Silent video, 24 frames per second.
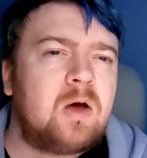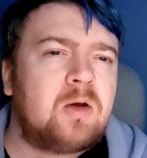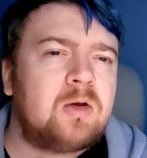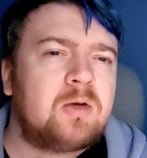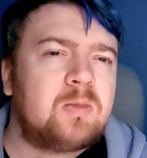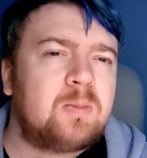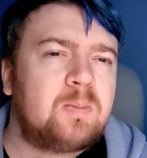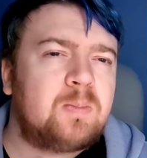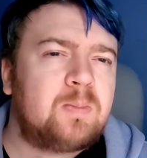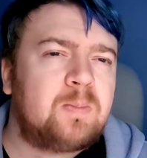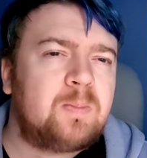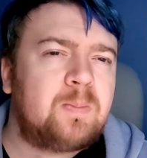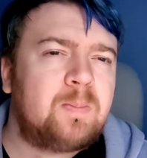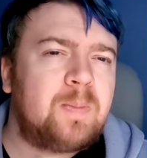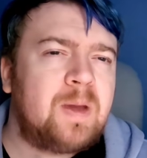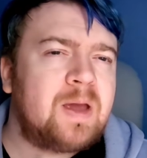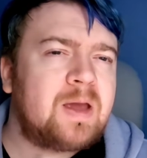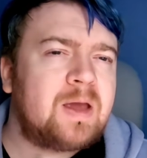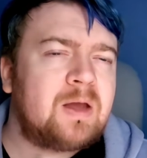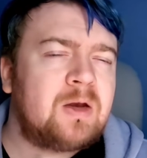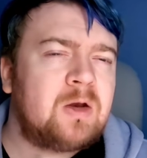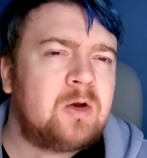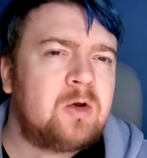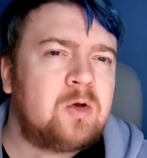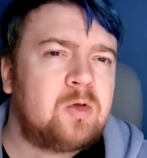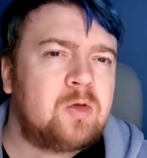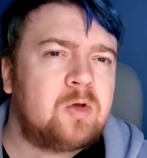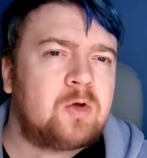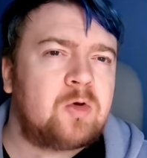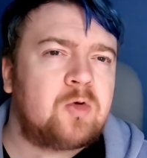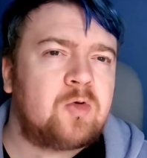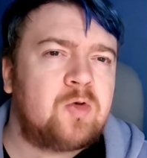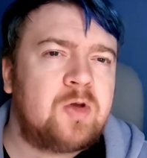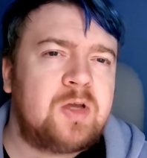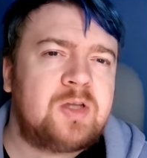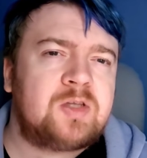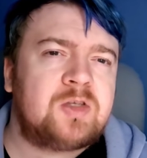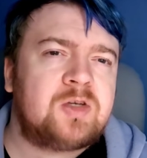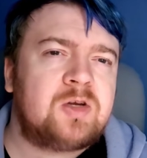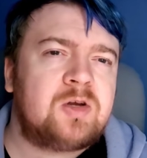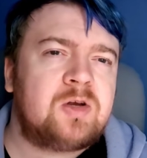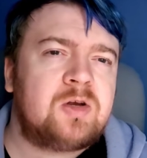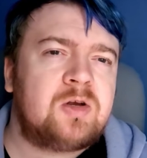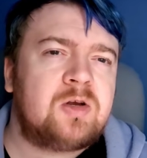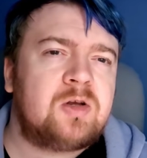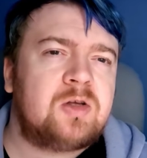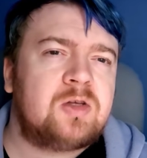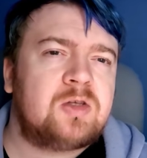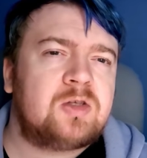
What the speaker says: on picking another creature,